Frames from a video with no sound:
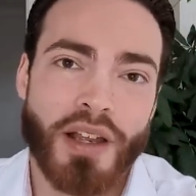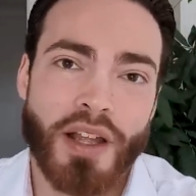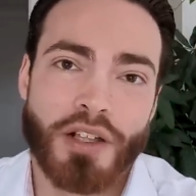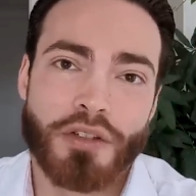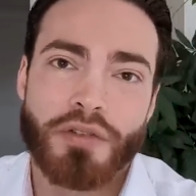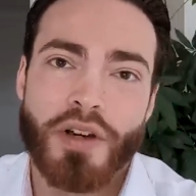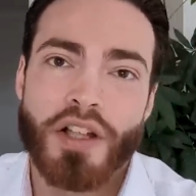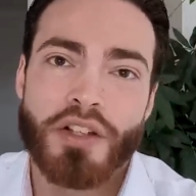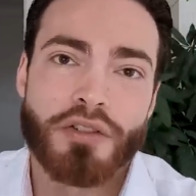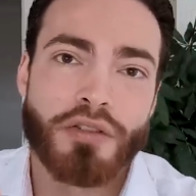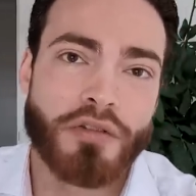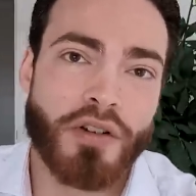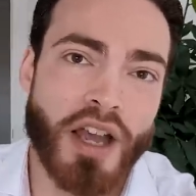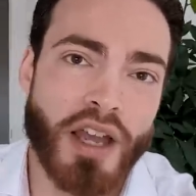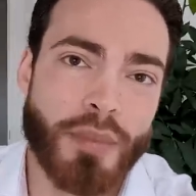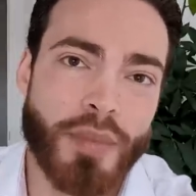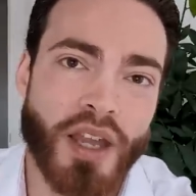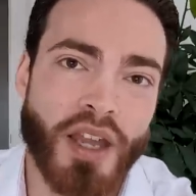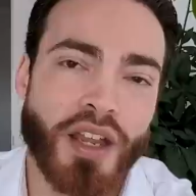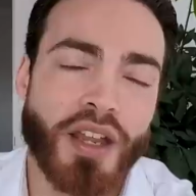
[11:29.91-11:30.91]
like
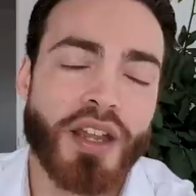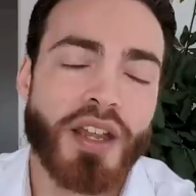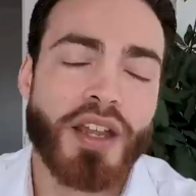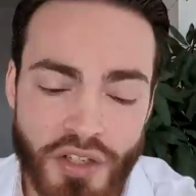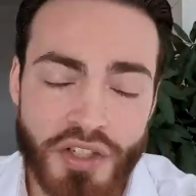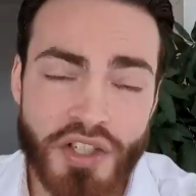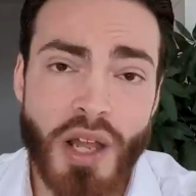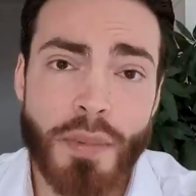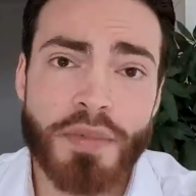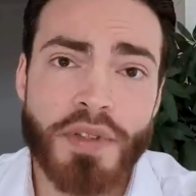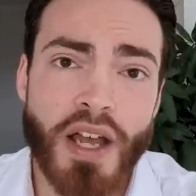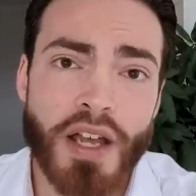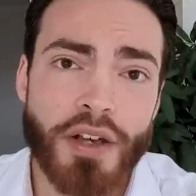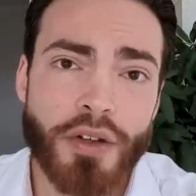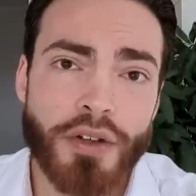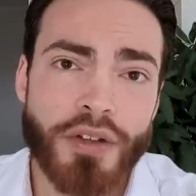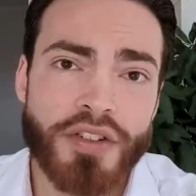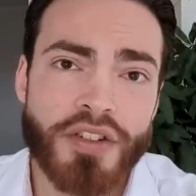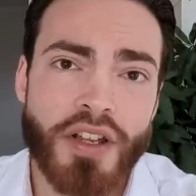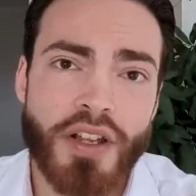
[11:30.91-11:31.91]
transcribing the
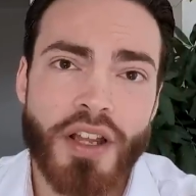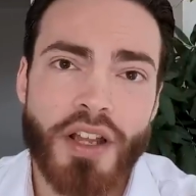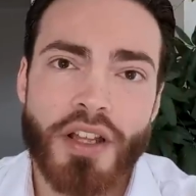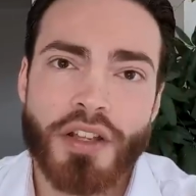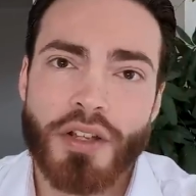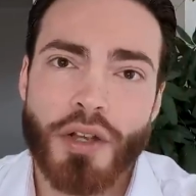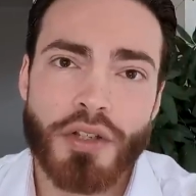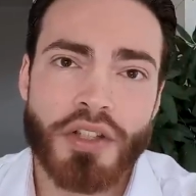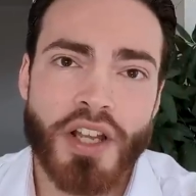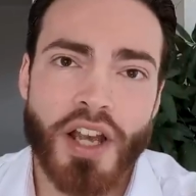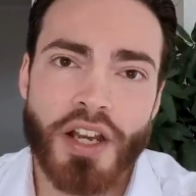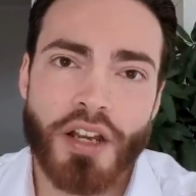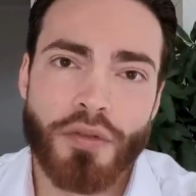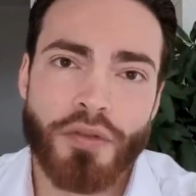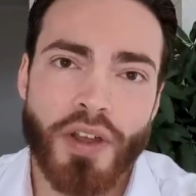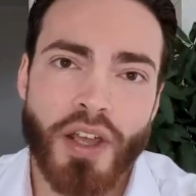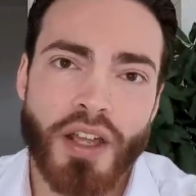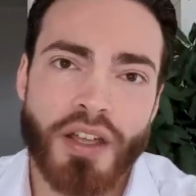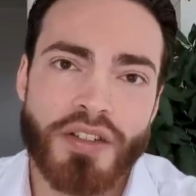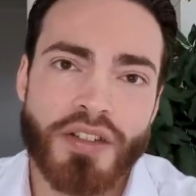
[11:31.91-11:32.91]
subtitles, those kind
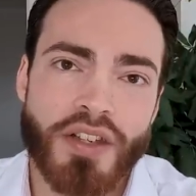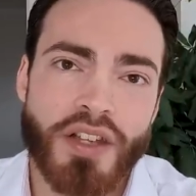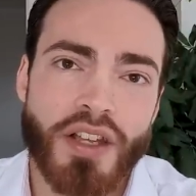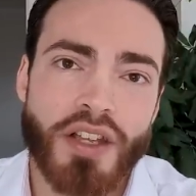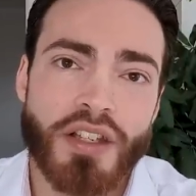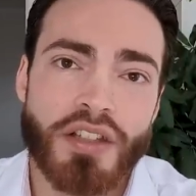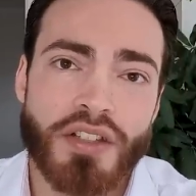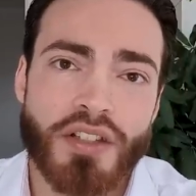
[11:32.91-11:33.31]
of things.